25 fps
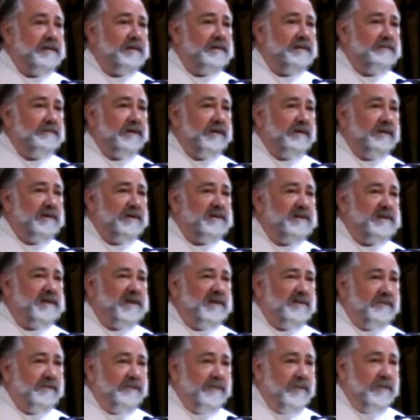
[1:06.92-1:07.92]
very
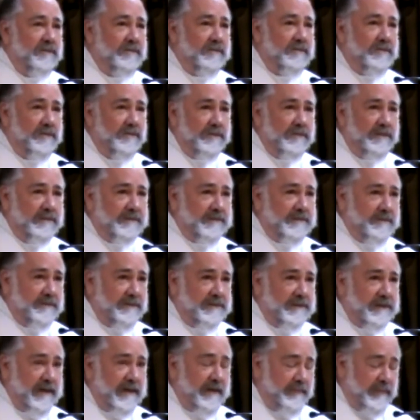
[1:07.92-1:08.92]
skillful Google
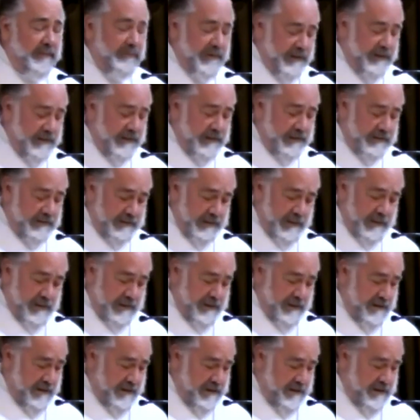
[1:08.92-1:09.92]
search capabilities
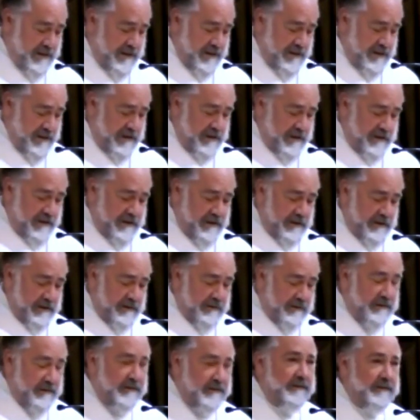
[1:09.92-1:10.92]

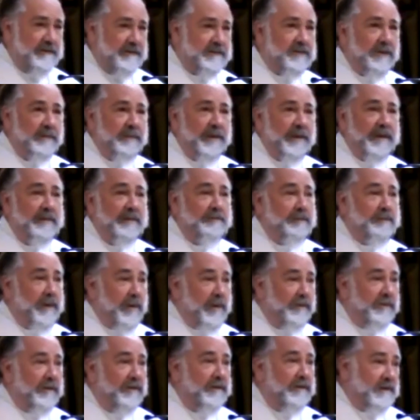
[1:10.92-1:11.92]
determined that
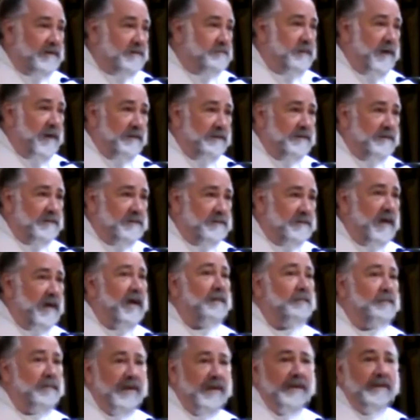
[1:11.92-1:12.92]
both of these mountains
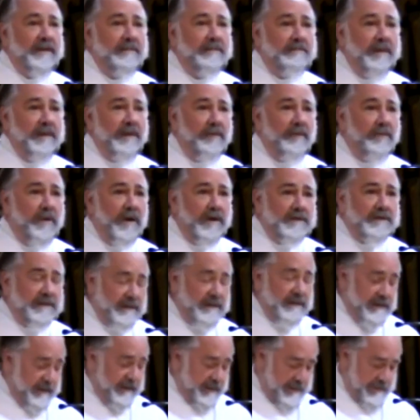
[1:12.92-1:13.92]
are bigger than Mount Washington.